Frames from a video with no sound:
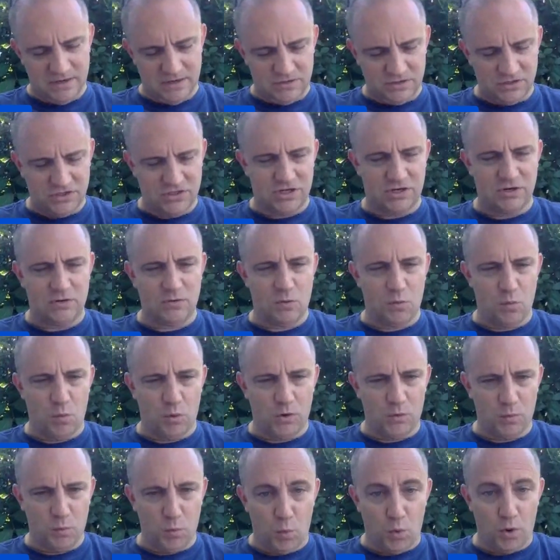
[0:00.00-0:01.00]
just under a
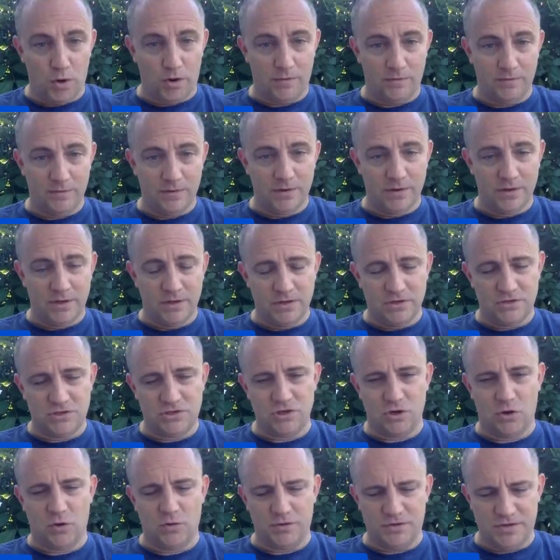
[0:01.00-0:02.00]
1 war.
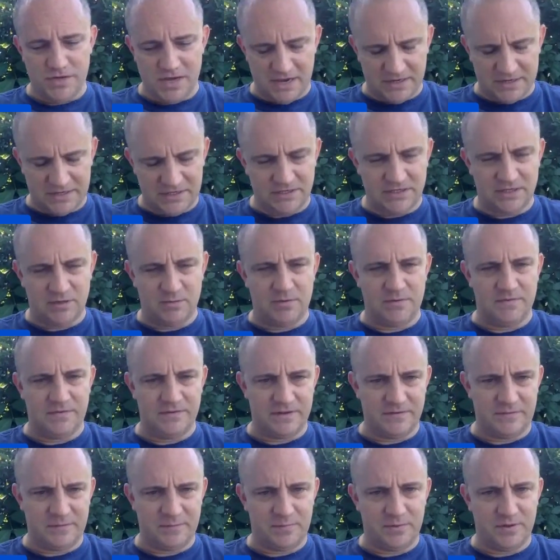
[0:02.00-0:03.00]
So, yes, it's a little bit of a
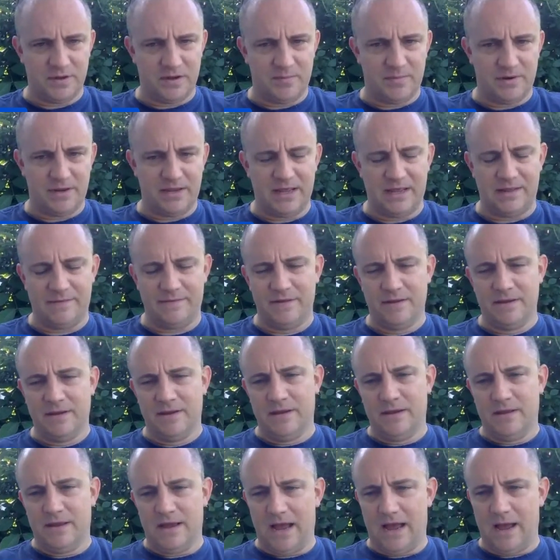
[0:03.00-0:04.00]
different player. But again,
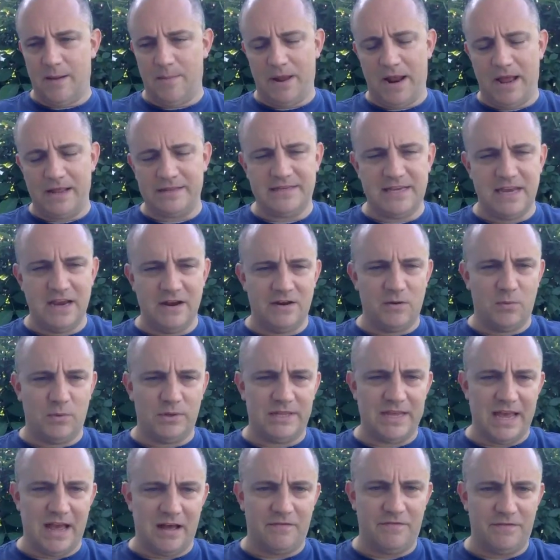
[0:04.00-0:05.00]
I tiered it with
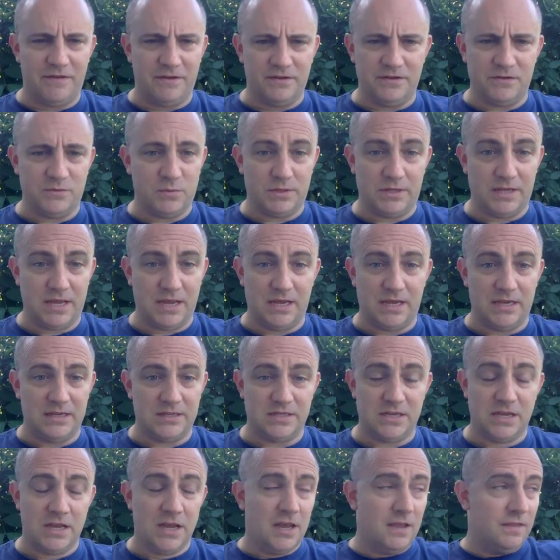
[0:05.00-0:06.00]
the outfielders, with the
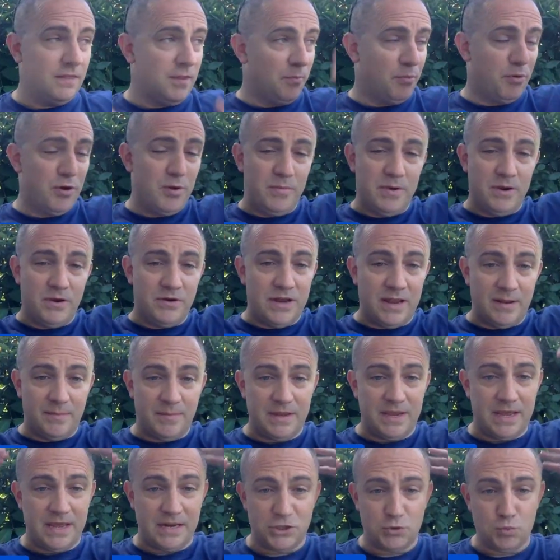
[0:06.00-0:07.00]
Yankees. The premier name
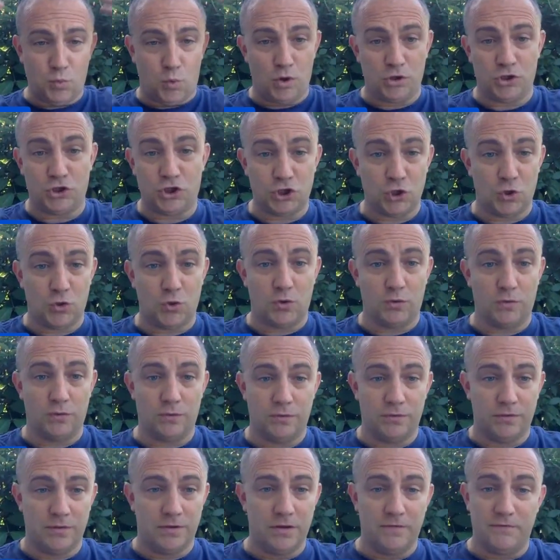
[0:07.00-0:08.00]
to get is Juan Soto.
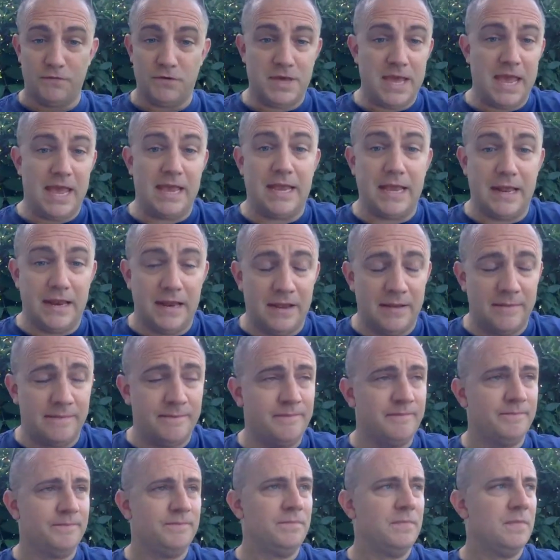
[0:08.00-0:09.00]
If you can't get
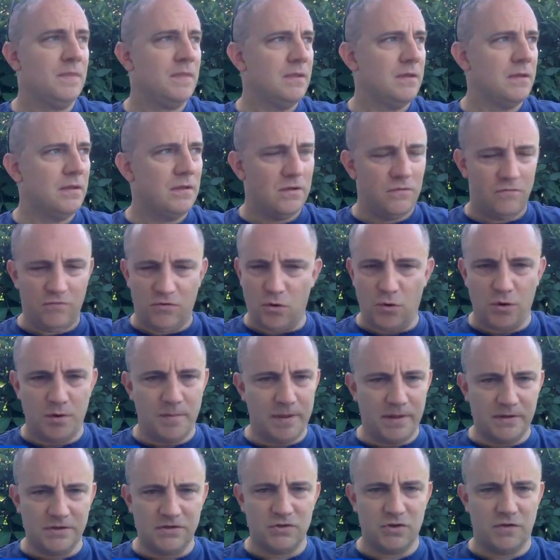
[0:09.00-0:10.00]
him, Cody
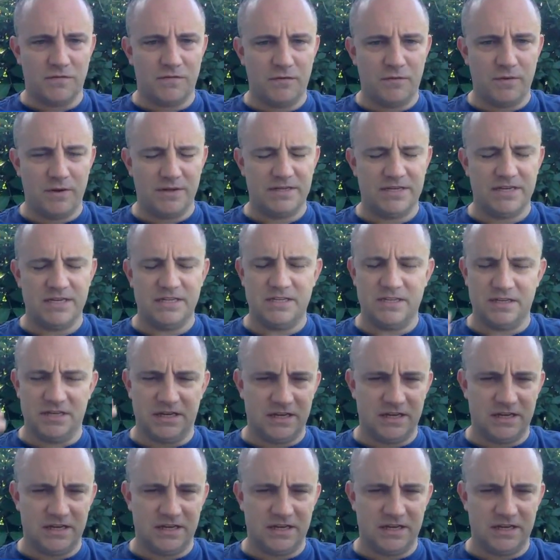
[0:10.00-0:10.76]
Bellinger's off a great season.